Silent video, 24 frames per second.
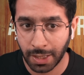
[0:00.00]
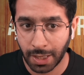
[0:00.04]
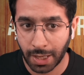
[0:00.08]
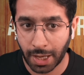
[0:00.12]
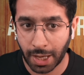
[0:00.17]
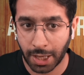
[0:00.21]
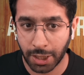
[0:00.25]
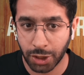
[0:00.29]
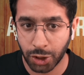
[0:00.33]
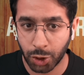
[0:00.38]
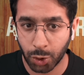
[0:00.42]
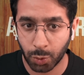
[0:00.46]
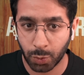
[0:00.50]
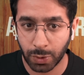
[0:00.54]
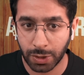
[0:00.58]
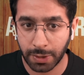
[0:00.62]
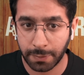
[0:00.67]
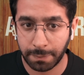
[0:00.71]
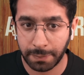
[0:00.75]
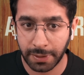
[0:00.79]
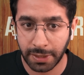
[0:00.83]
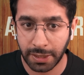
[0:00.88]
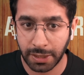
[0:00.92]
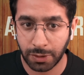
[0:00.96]
and you
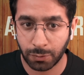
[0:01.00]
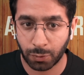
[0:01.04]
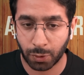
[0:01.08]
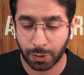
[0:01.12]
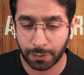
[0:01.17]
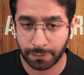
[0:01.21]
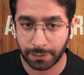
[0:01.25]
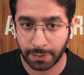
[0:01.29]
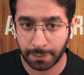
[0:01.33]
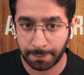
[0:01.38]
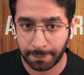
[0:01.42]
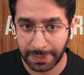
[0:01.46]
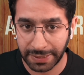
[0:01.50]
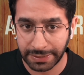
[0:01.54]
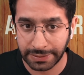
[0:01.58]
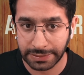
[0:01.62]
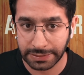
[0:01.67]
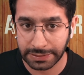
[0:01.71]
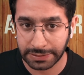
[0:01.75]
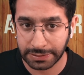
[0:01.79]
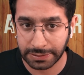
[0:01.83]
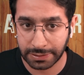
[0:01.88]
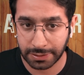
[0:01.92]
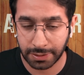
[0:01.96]
will be one of the
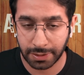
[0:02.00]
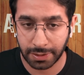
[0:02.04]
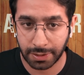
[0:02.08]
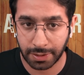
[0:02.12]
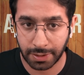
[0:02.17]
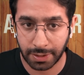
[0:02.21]
better